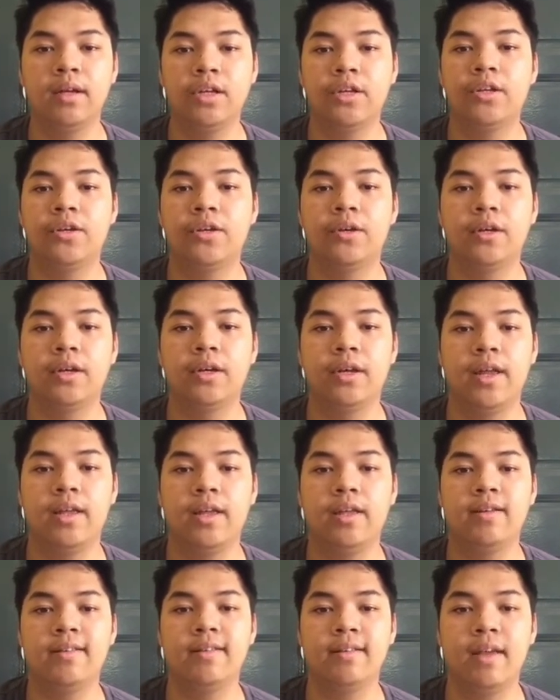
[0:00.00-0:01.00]

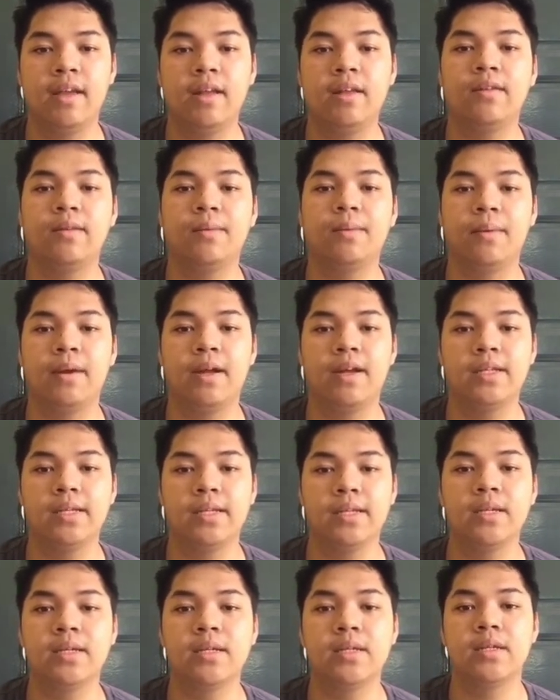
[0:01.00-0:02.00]
shortages and
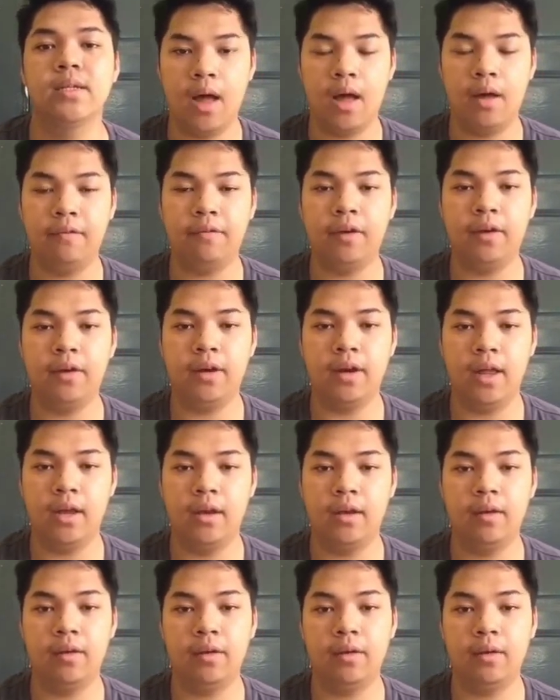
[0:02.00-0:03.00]
surpluses. After that,